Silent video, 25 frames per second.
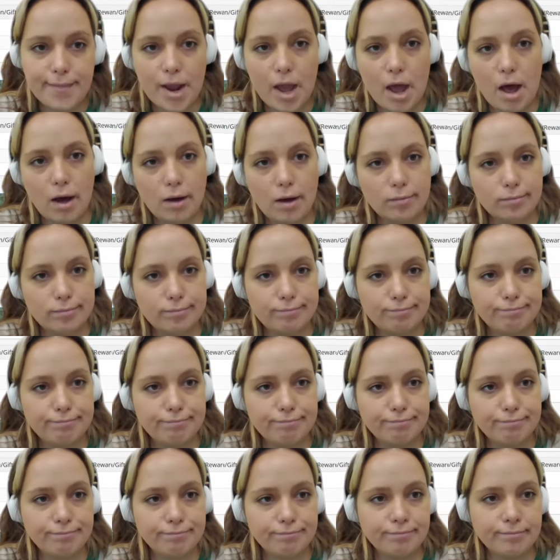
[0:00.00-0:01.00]
I
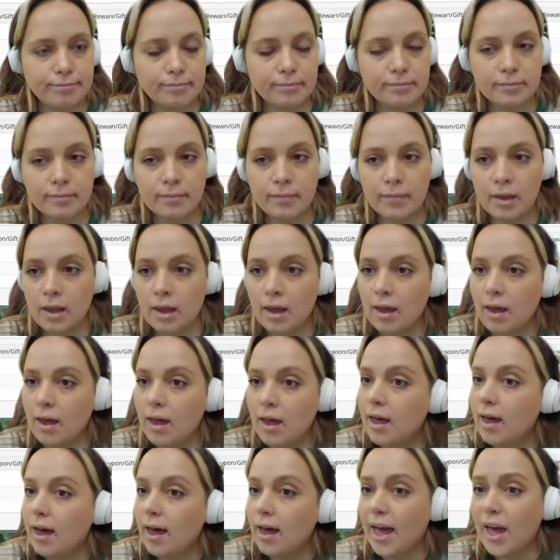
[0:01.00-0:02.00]

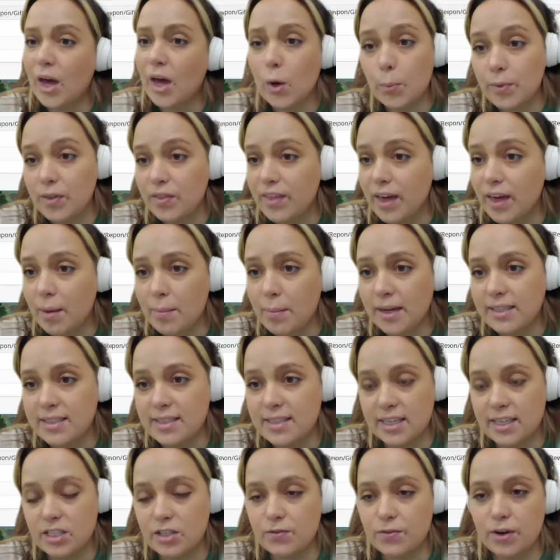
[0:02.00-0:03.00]
hope that made
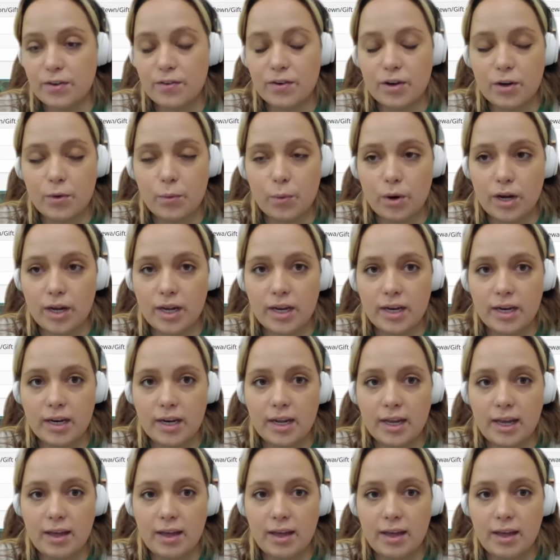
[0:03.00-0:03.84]
sense for everyone.